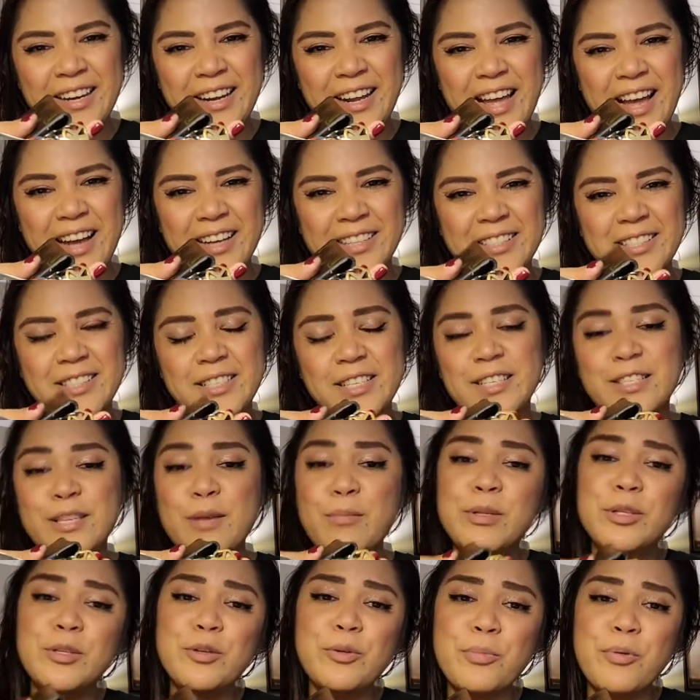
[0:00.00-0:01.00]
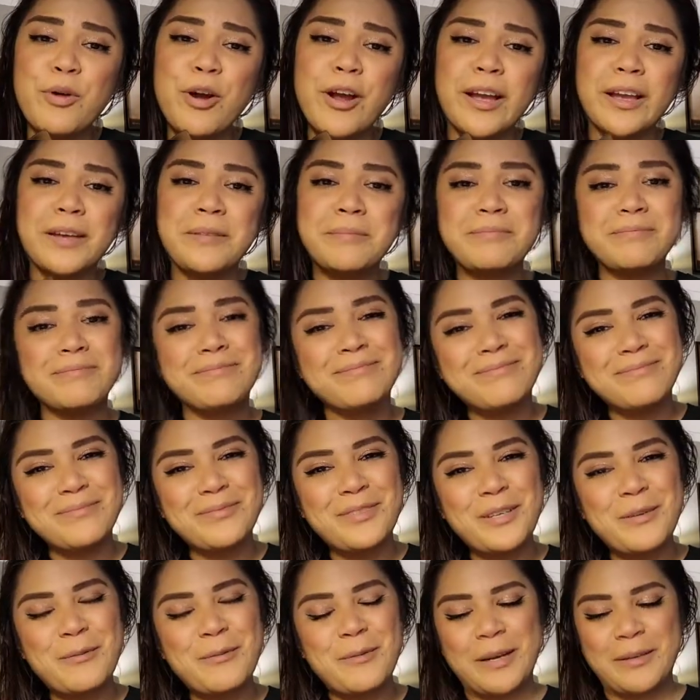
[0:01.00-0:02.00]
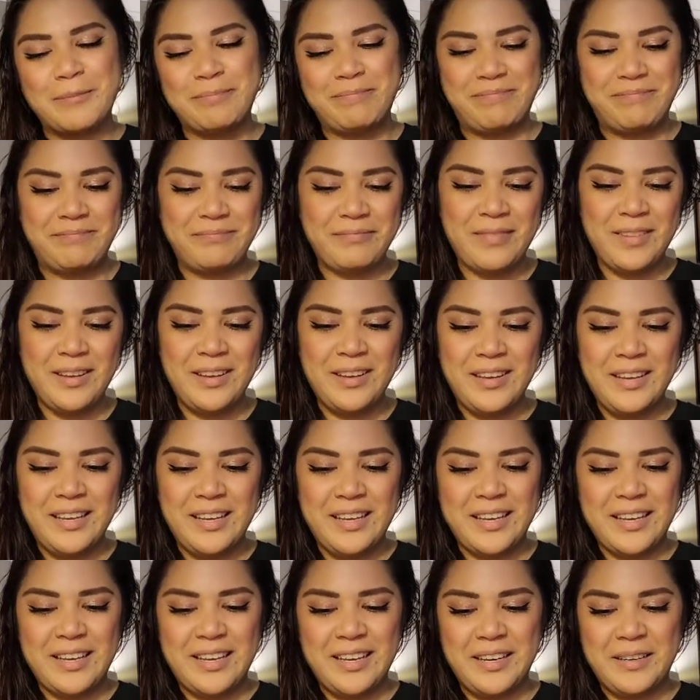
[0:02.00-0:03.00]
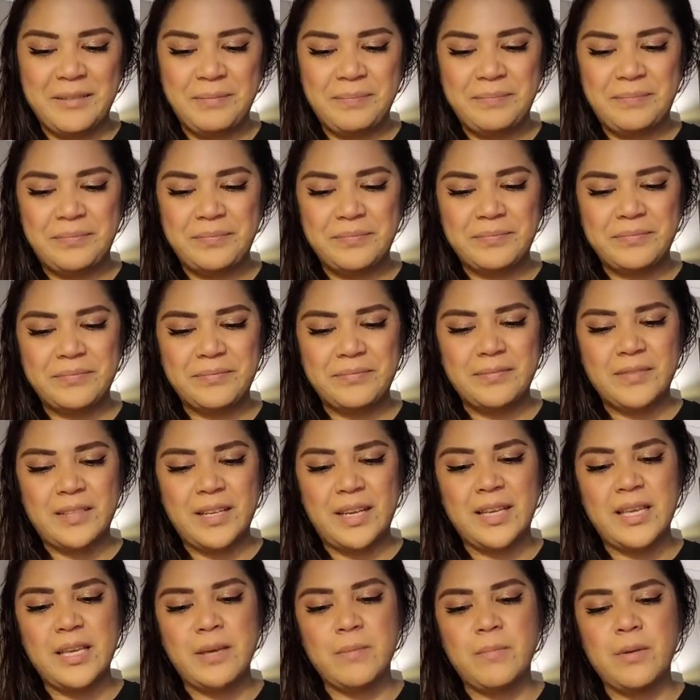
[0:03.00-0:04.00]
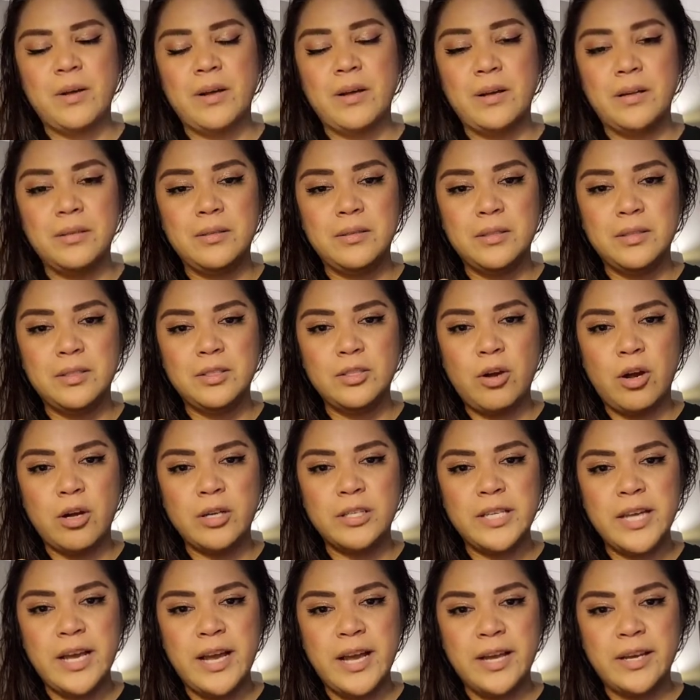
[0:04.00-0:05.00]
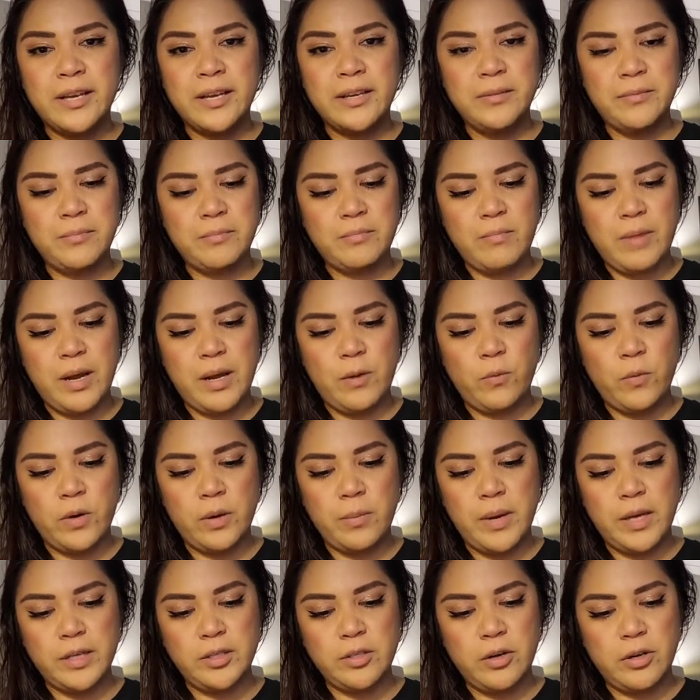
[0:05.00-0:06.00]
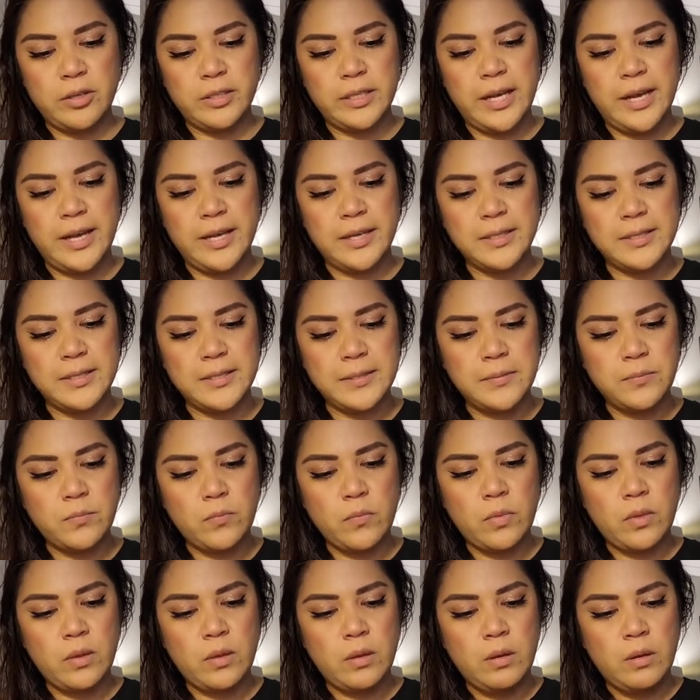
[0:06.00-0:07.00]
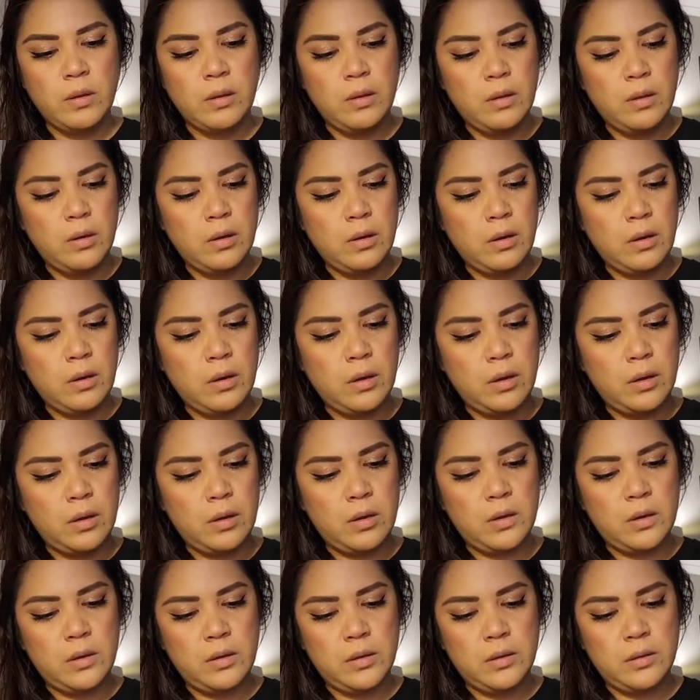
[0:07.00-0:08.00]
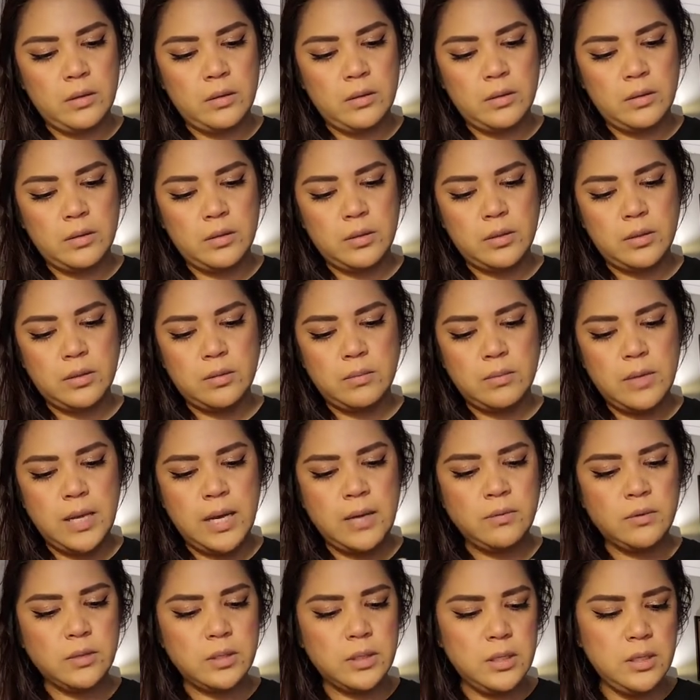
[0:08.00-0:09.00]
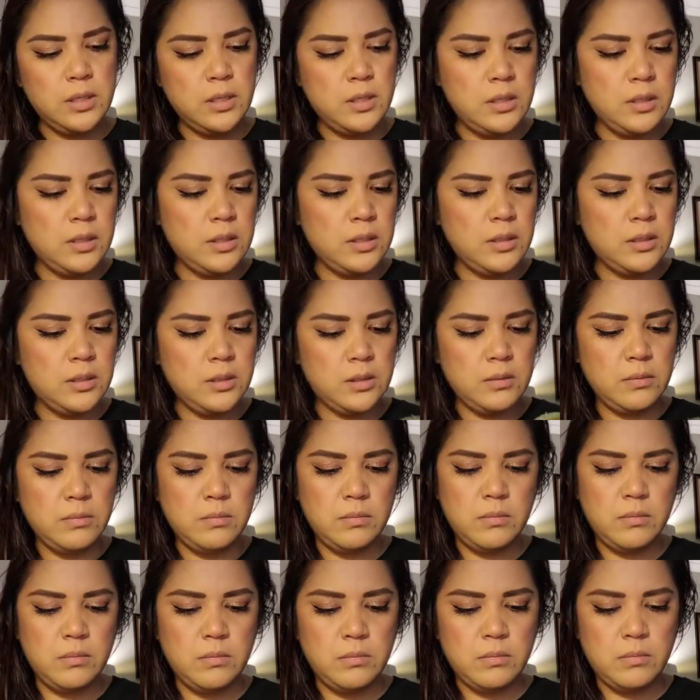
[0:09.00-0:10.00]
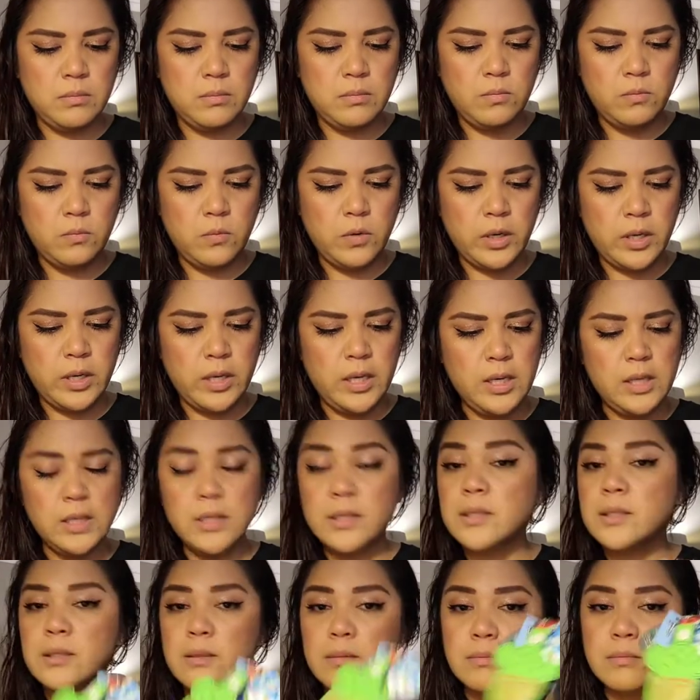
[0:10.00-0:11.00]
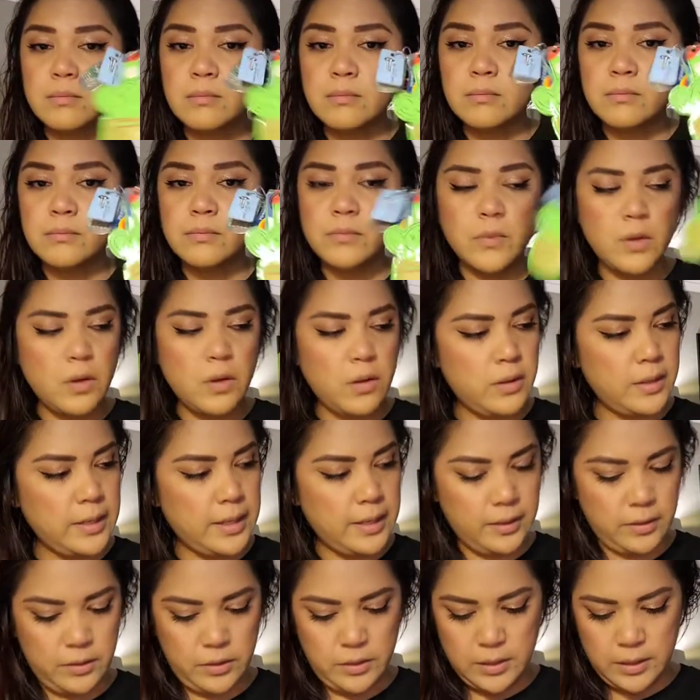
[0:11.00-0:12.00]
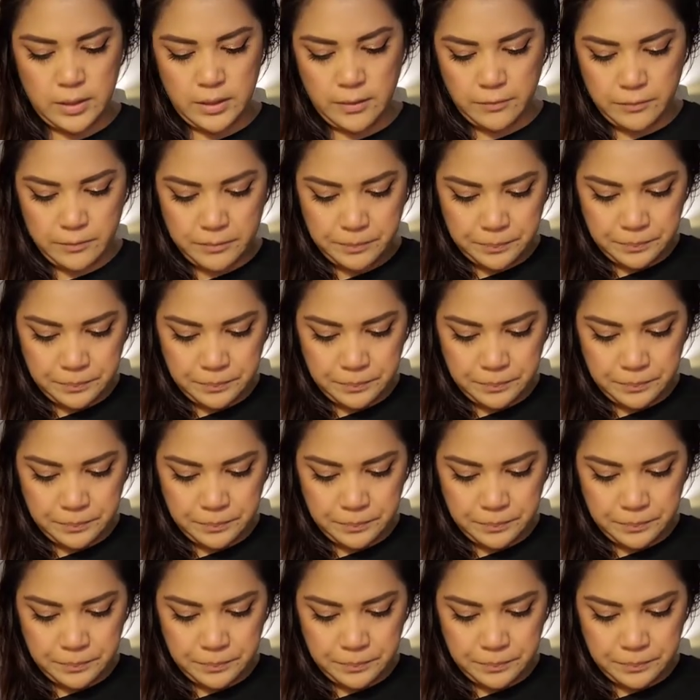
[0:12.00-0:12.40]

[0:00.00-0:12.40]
a cactus because I'm a little prick. What do you want? Okay. Keep a dog tag, my, one of my dog tags, and house keys, or keys, all right. Let's